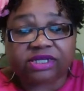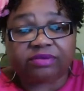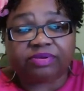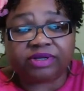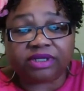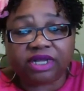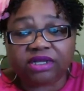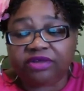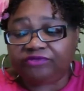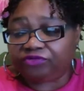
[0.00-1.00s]

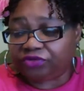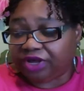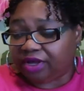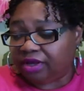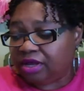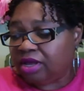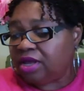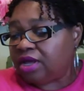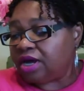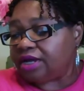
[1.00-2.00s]
completely free.
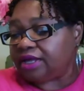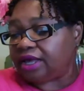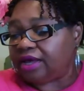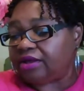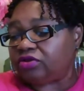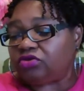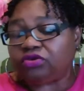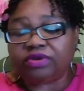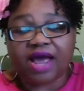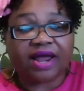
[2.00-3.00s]
Again, you
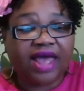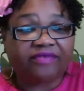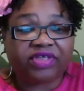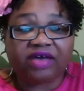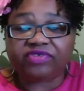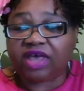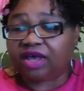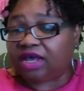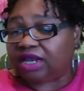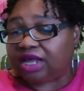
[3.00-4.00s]
do not have to have
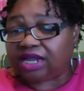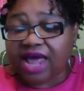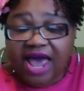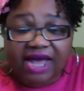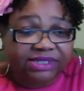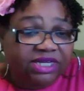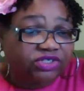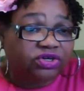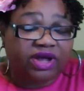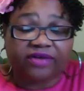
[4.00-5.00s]
taken any
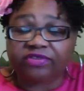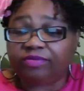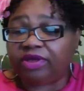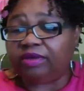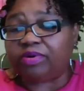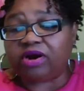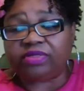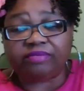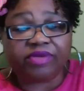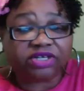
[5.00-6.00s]
classes. You don't have to be part
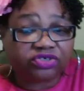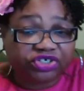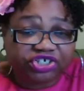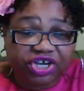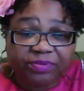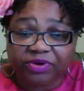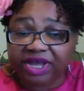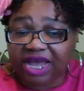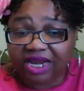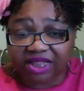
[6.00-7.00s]
of the mentorship or
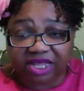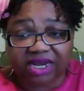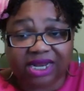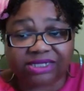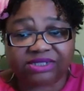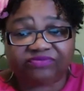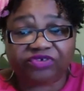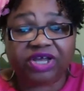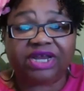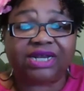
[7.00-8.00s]
anything. That is
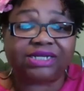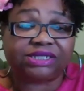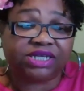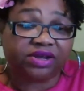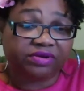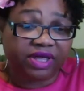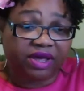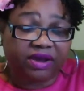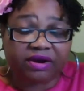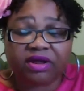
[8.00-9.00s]
free. That is still
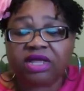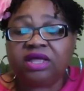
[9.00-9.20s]
here.